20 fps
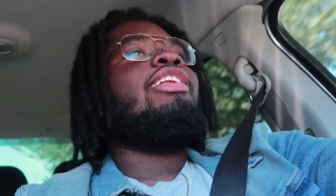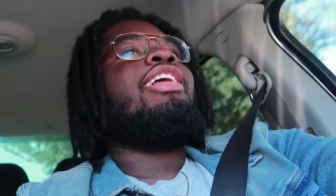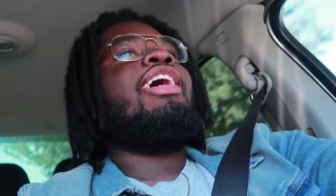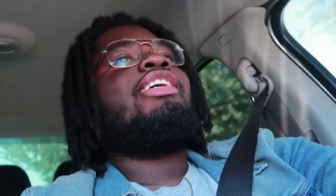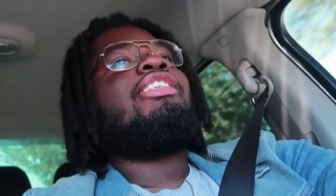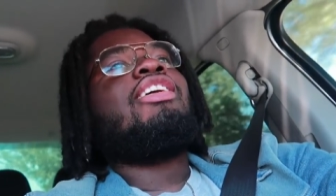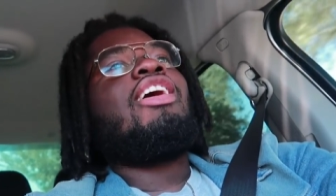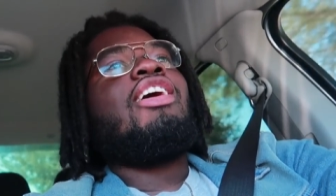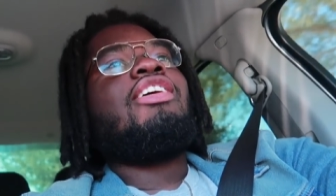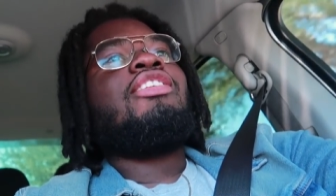And
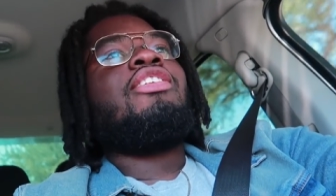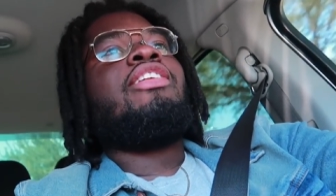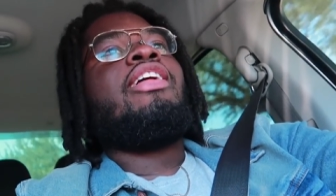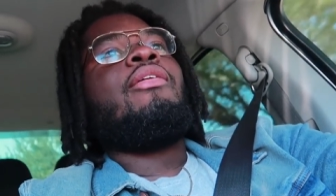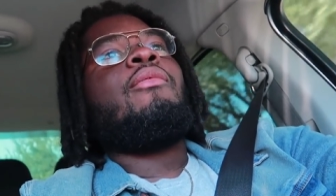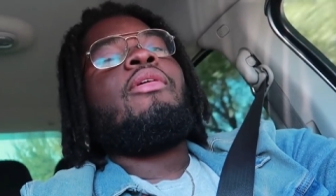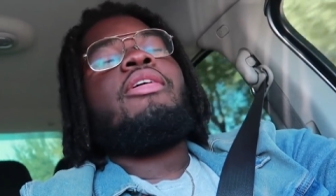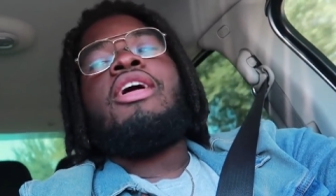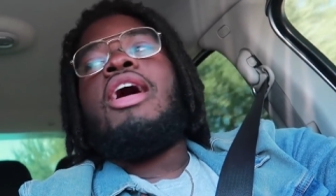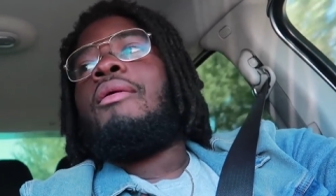as y'all know
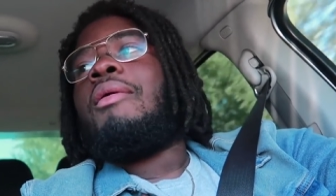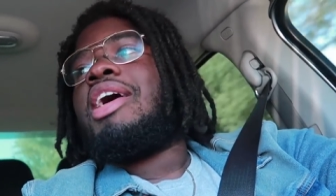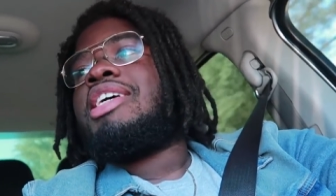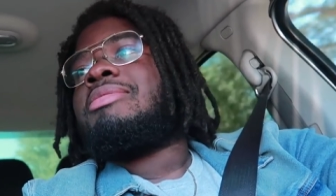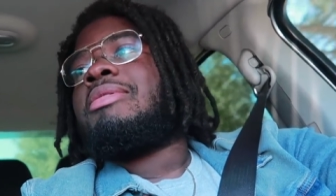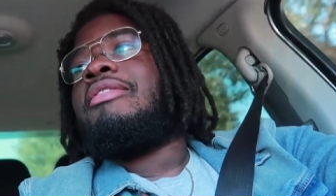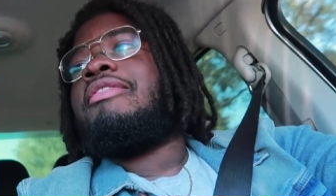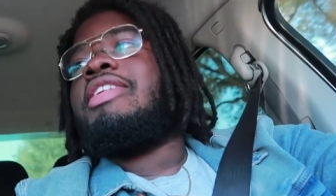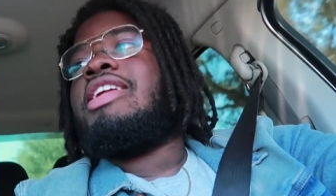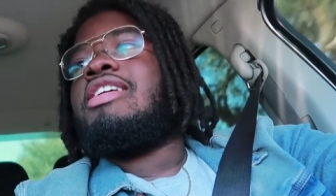that when y'all
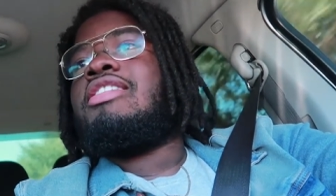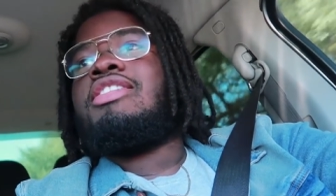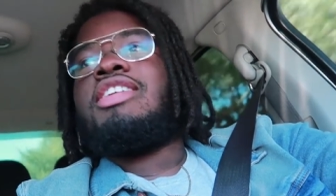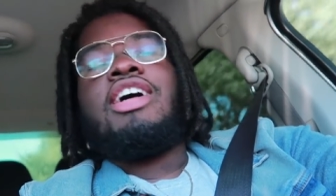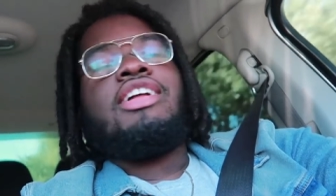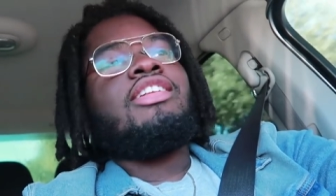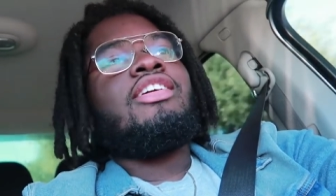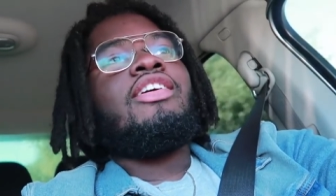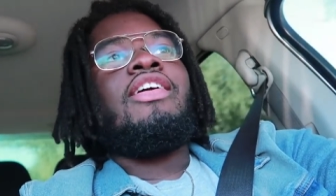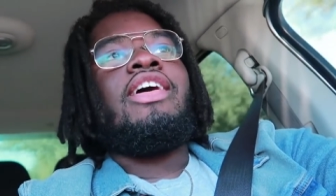watch my videos,
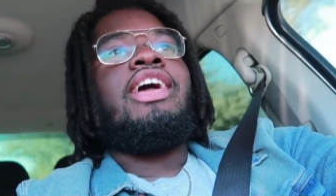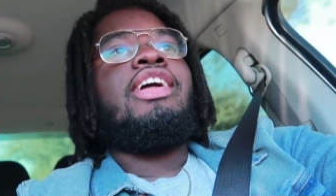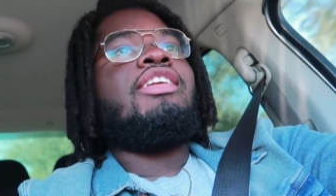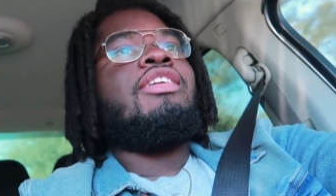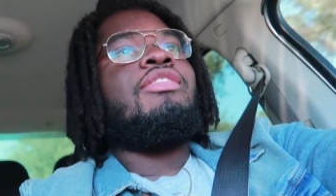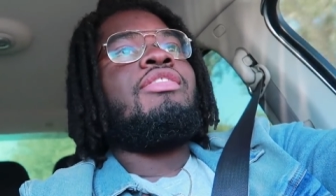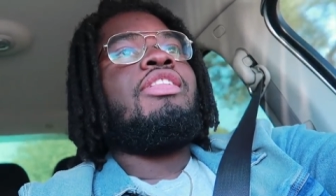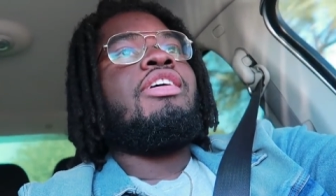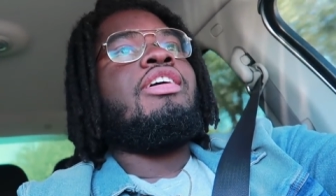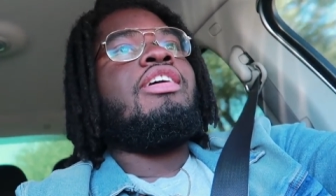y'all know I ain't
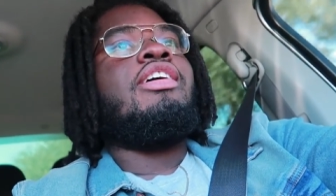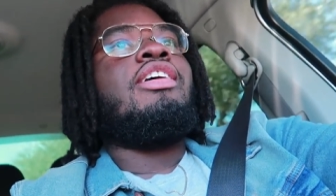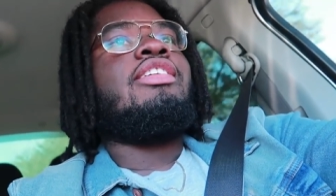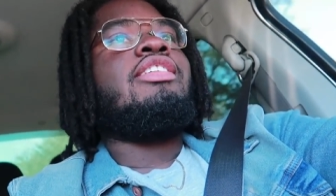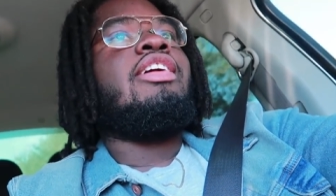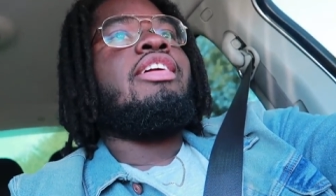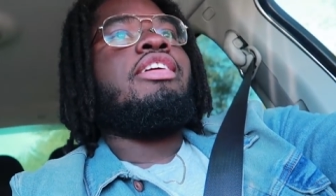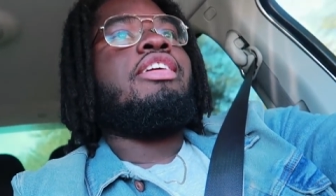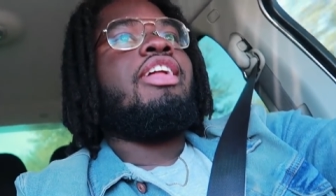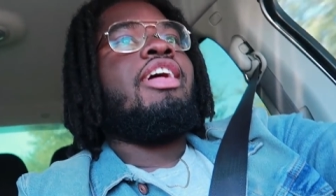no thug
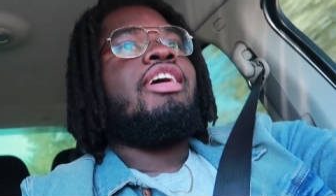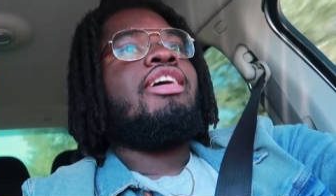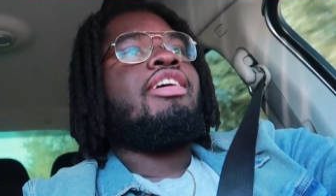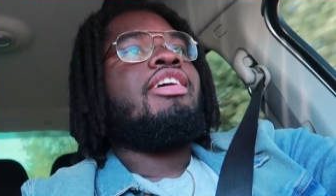and none of